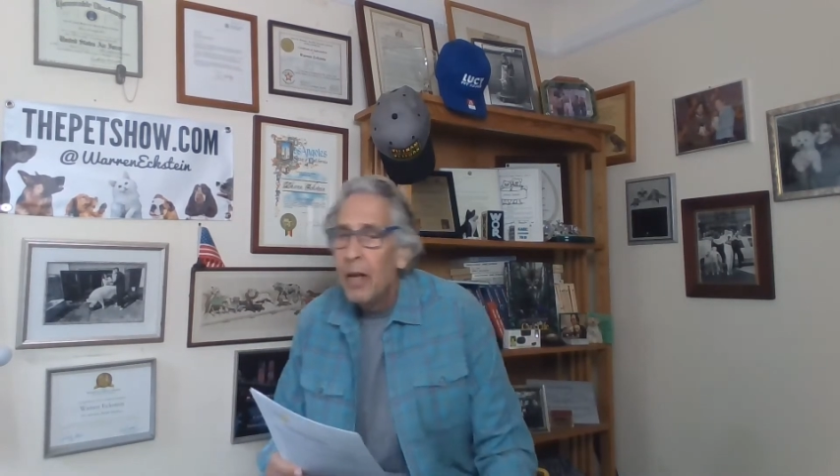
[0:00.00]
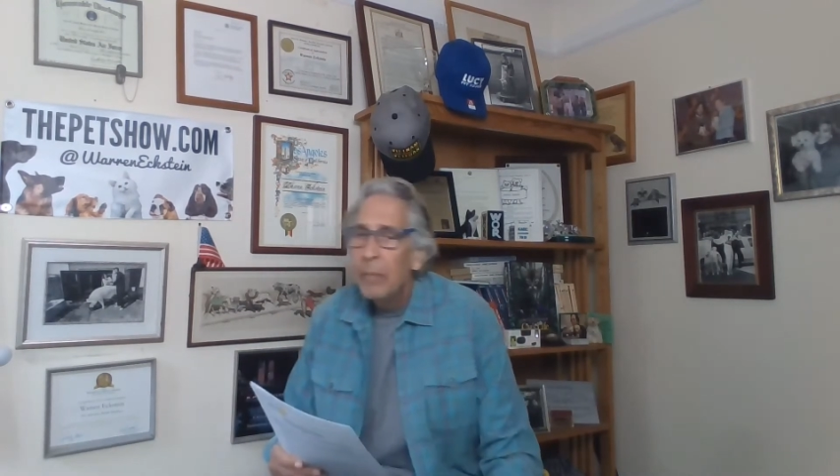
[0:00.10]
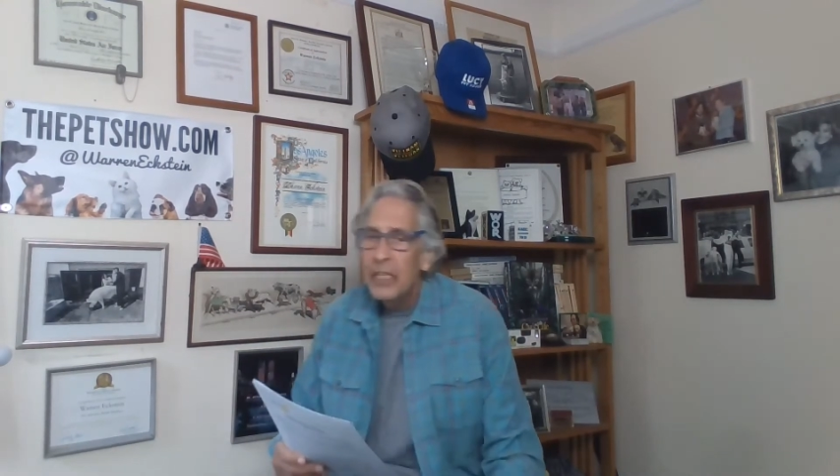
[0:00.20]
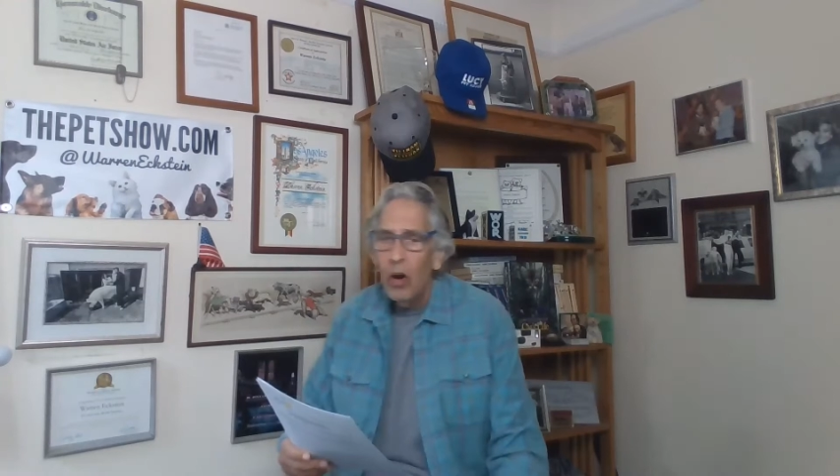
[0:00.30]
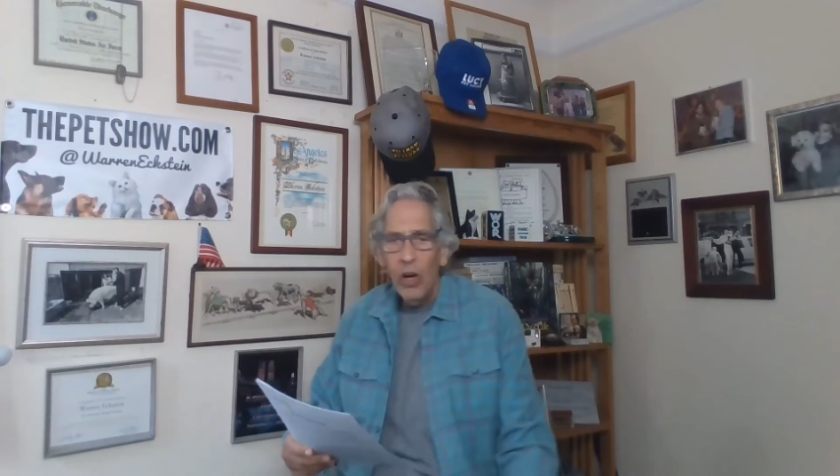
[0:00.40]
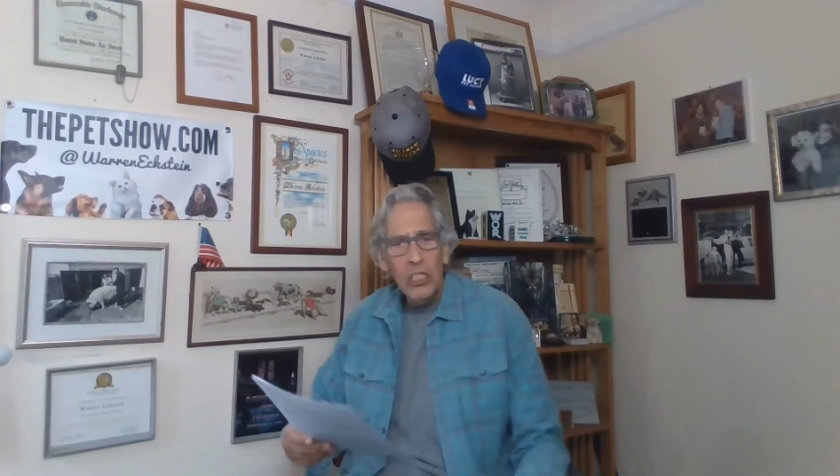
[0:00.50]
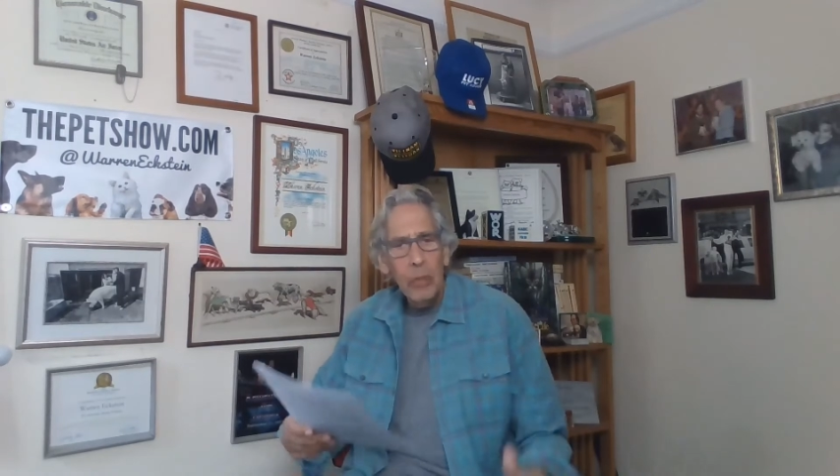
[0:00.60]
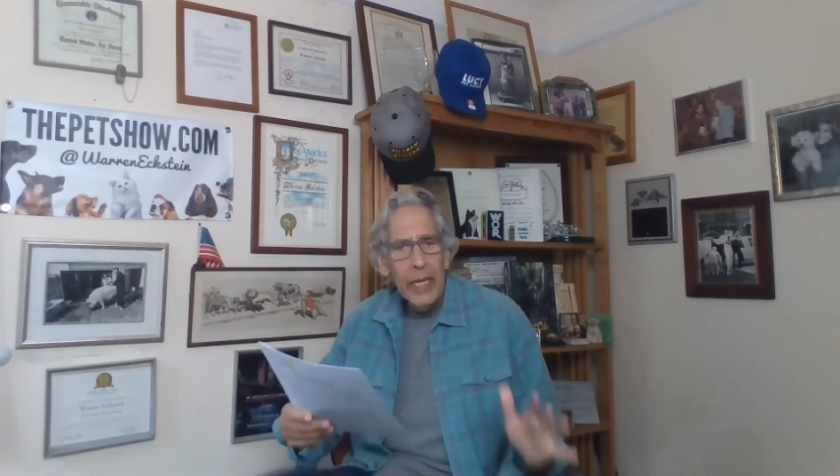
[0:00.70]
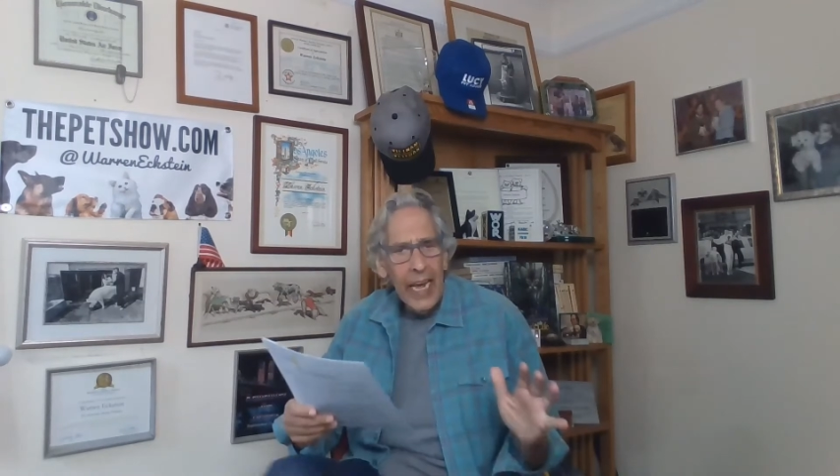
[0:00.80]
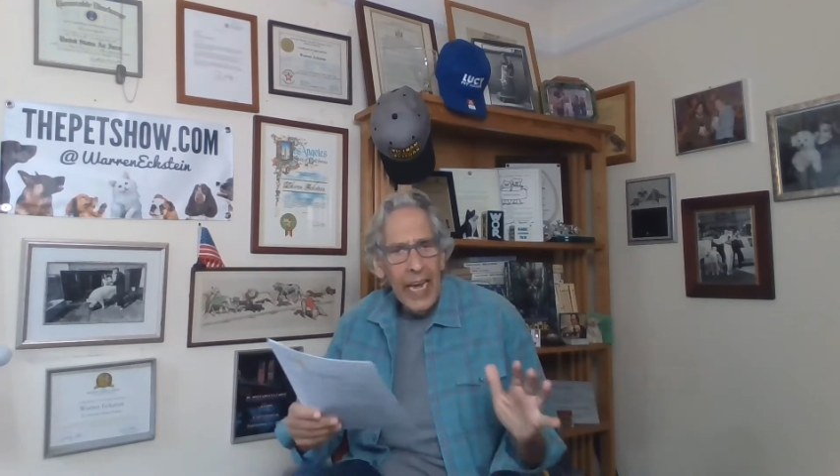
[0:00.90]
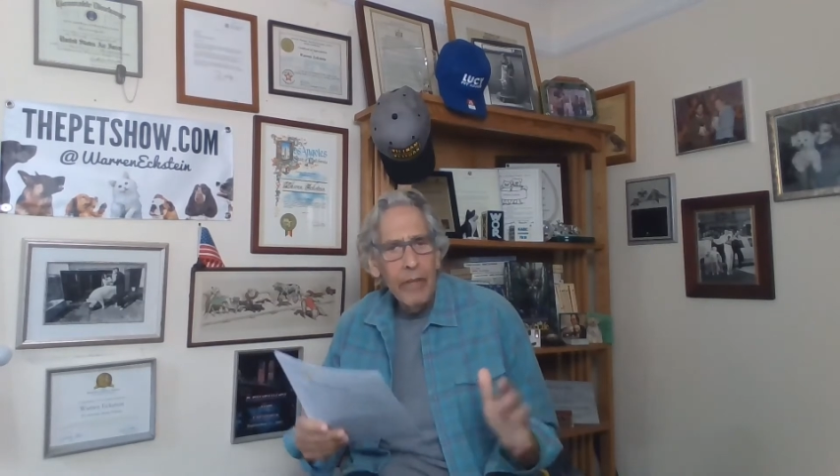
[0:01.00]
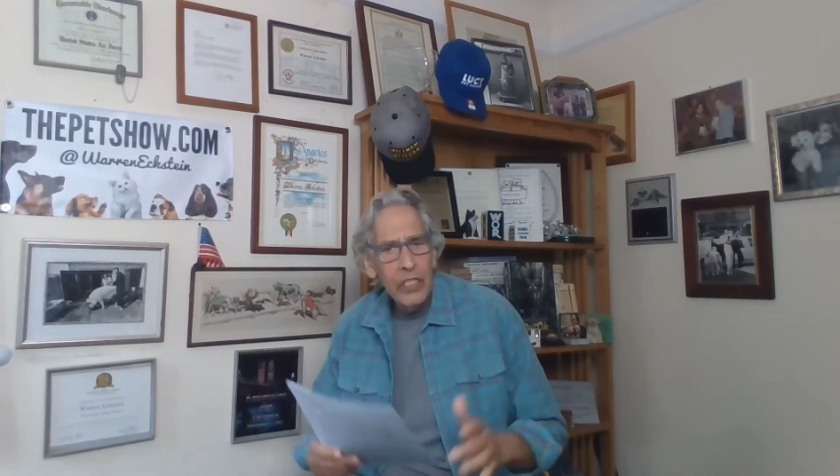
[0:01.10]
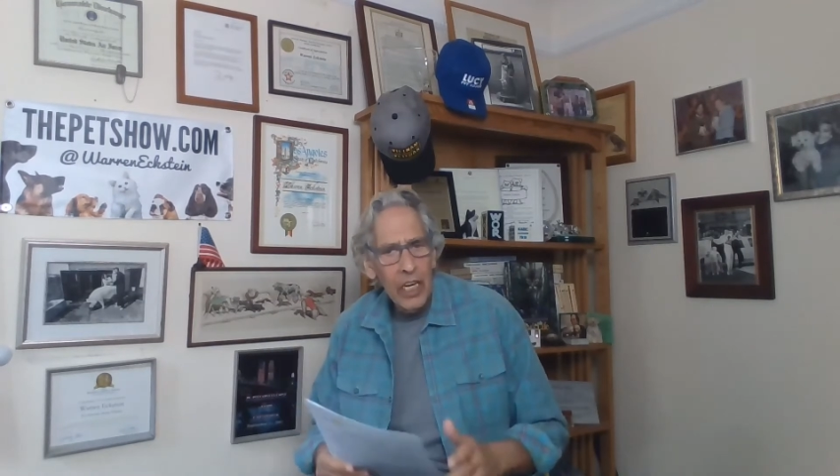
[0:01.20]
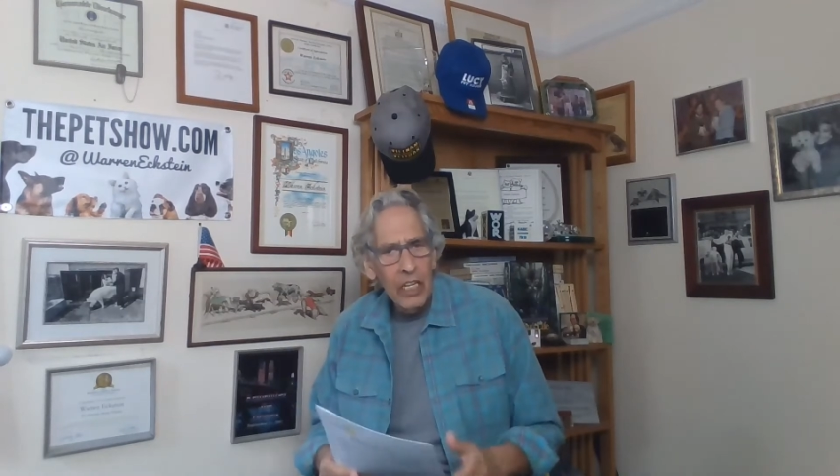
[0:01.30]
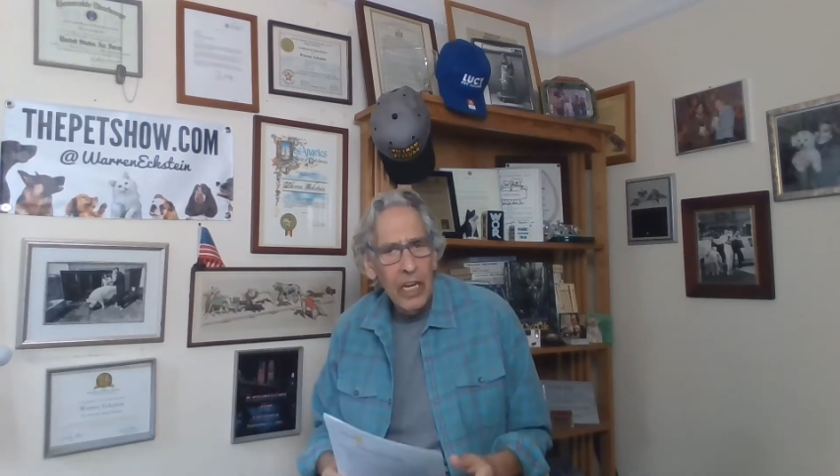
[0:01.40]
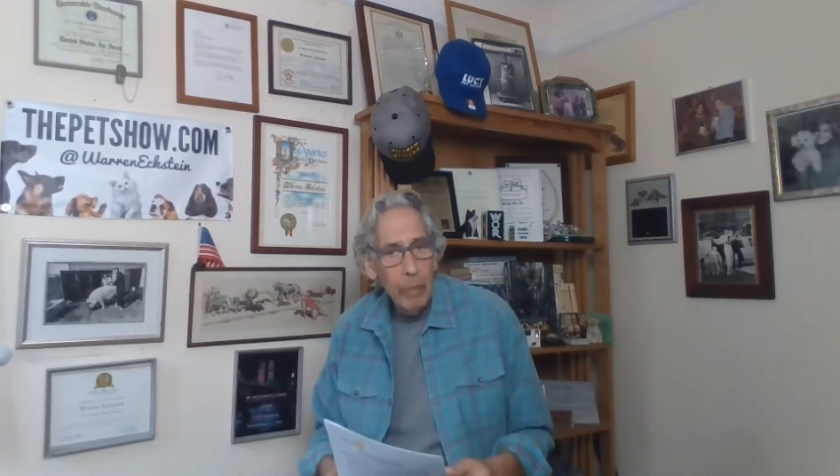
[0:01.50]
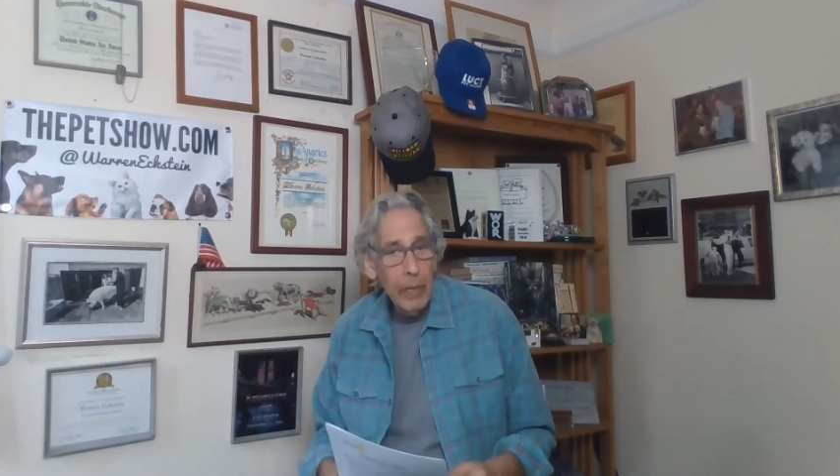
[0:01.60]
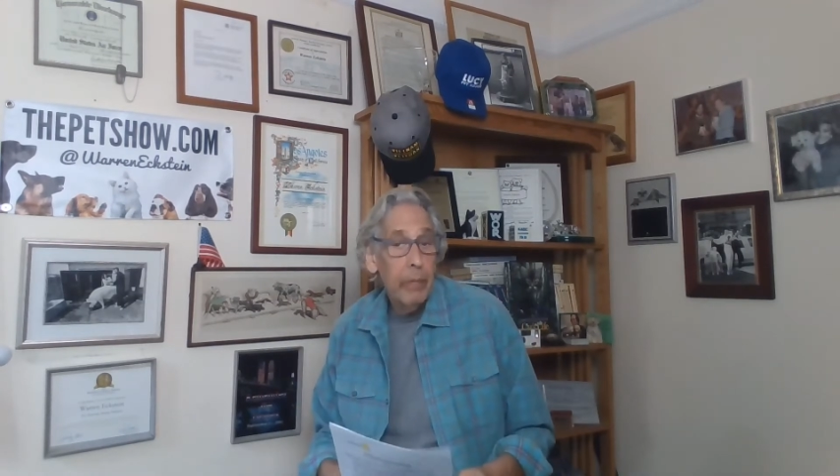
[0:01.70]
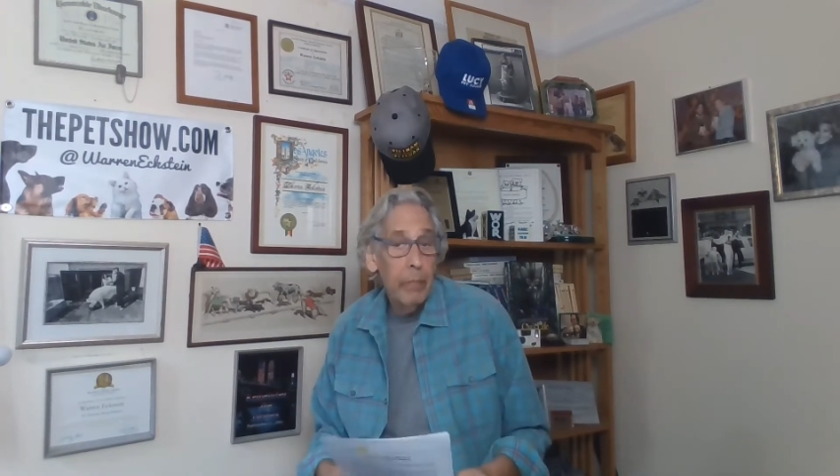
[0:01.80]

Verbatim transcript: But there are some behaviors that a lot of people